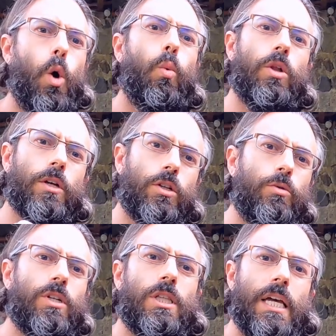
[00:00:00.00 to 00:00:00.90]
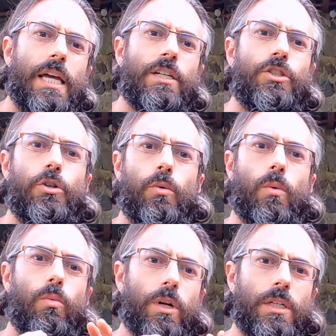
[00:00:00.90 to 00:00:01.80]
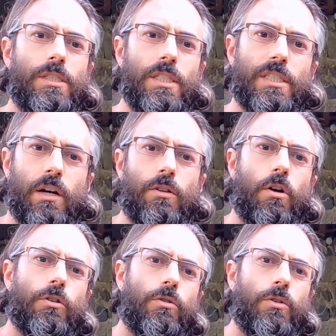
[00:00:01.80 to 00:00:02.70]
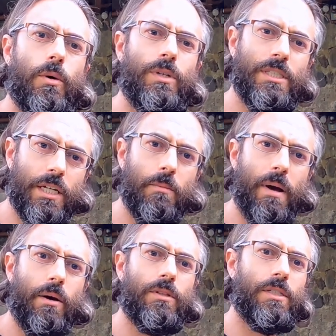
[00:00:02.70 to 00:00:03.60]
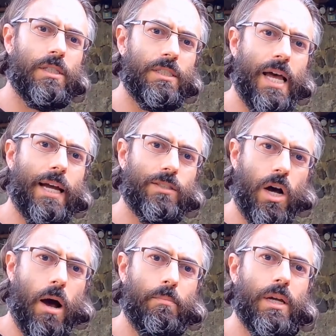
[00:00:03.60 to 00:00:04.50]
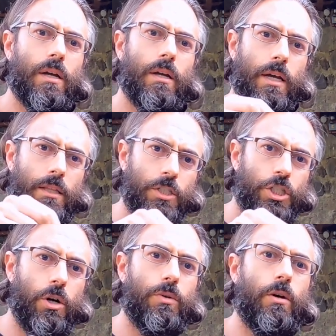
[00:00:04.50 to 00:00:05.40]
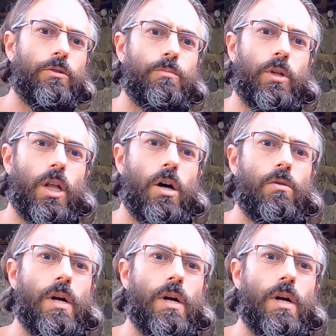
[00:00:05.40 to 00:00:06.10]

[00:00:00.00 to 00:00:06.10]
We'll include a link to a really detailed article that we did about this exact topic in the show notes below.